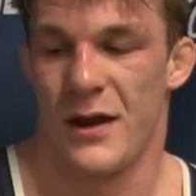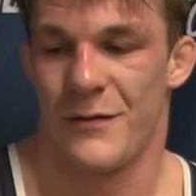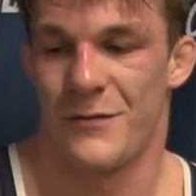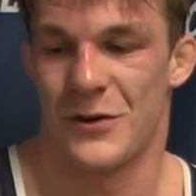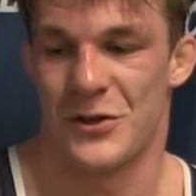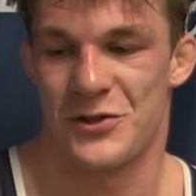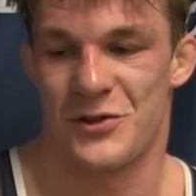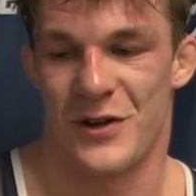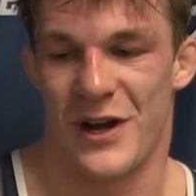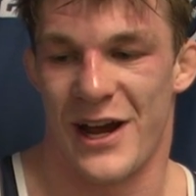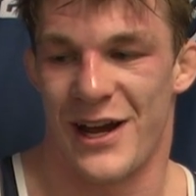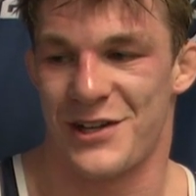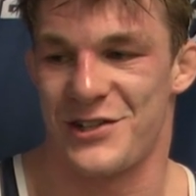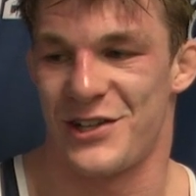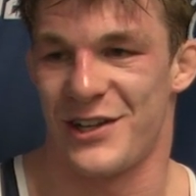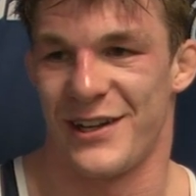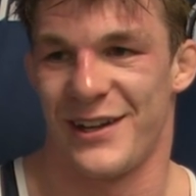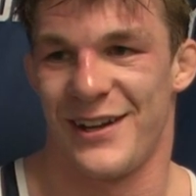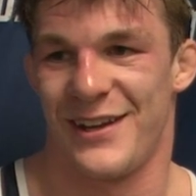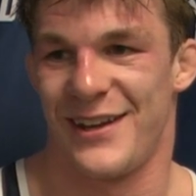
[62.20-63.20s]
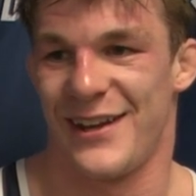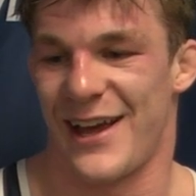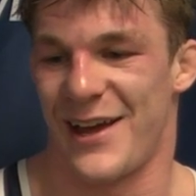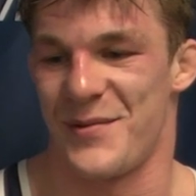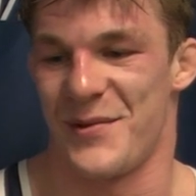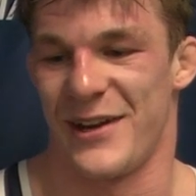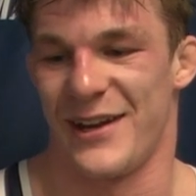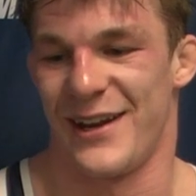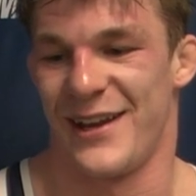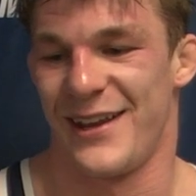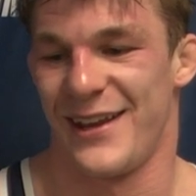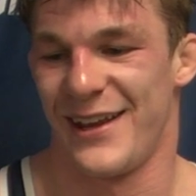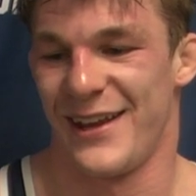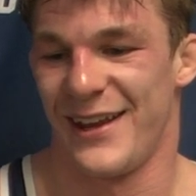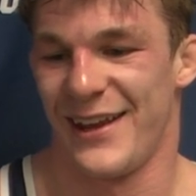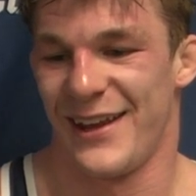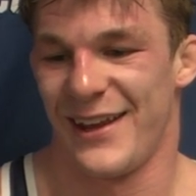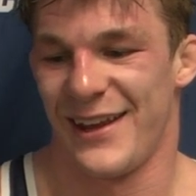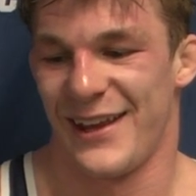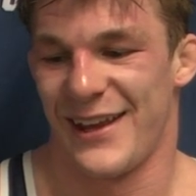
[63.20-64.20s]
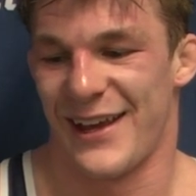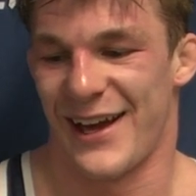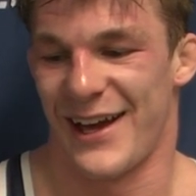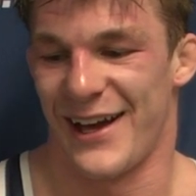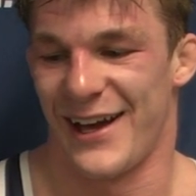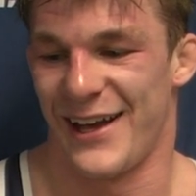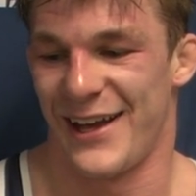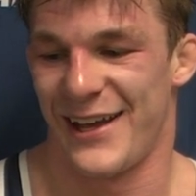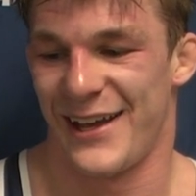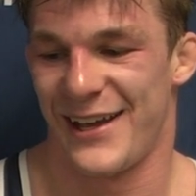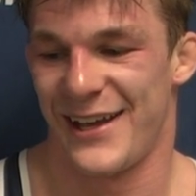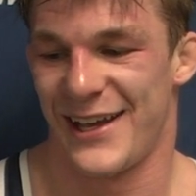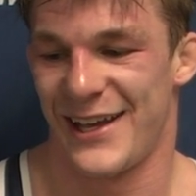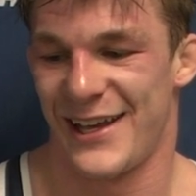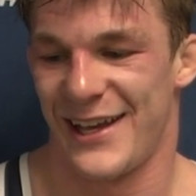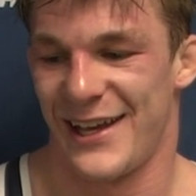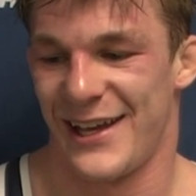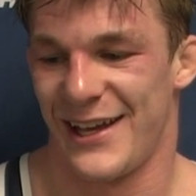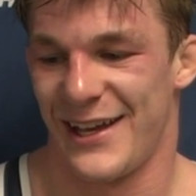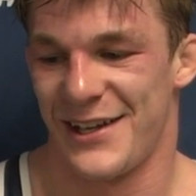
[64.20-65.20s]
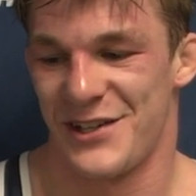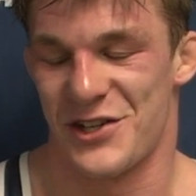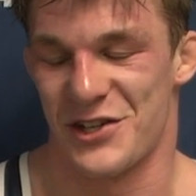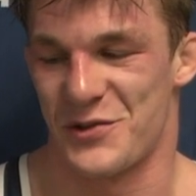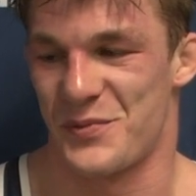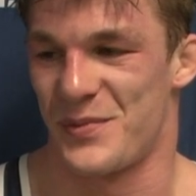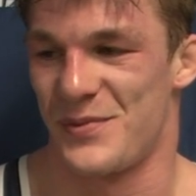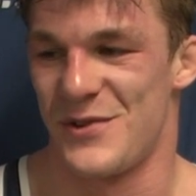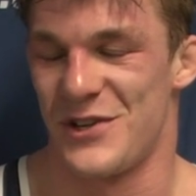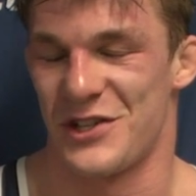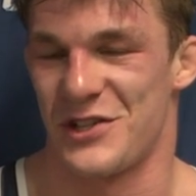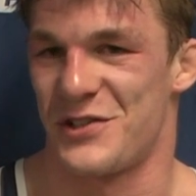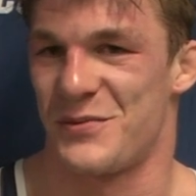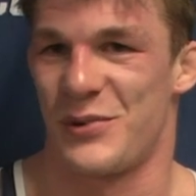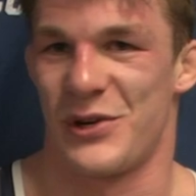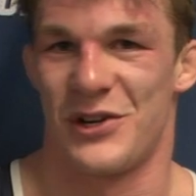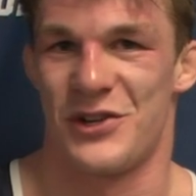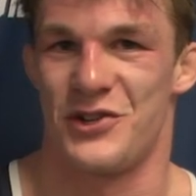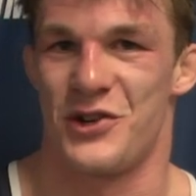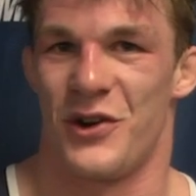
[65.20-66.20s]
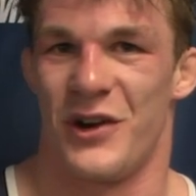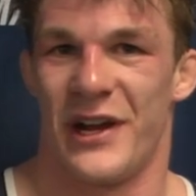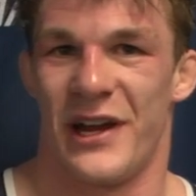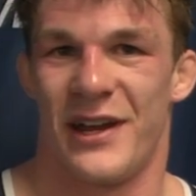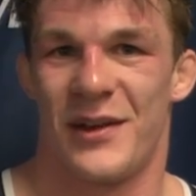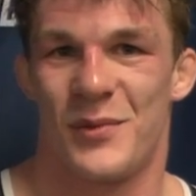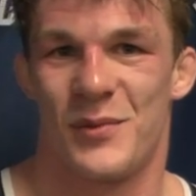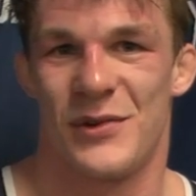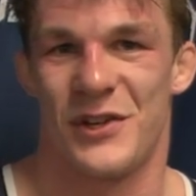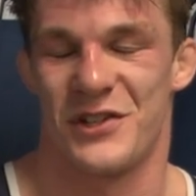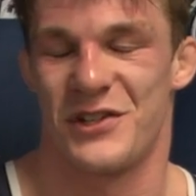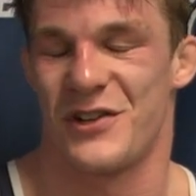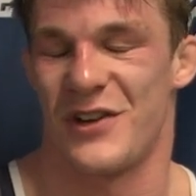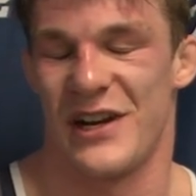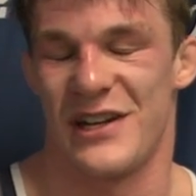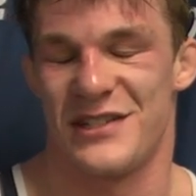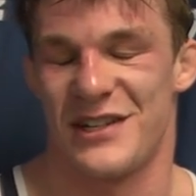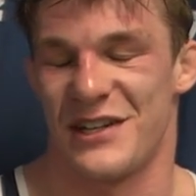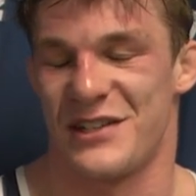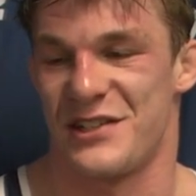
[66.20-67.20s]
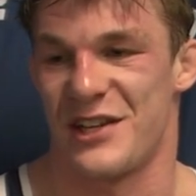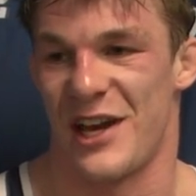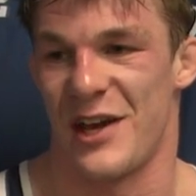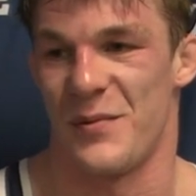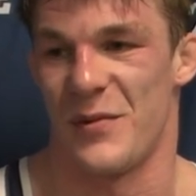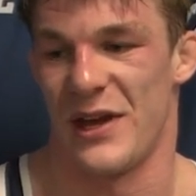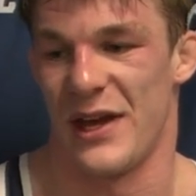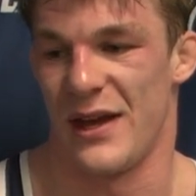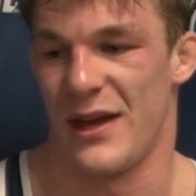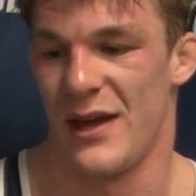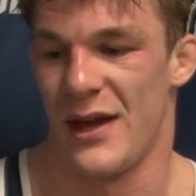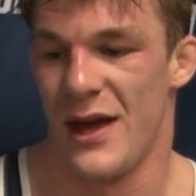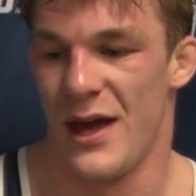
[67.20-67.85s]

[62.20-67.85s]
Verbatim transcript: First reaction, I mean, uh, just just pure joy, just crazy excitement.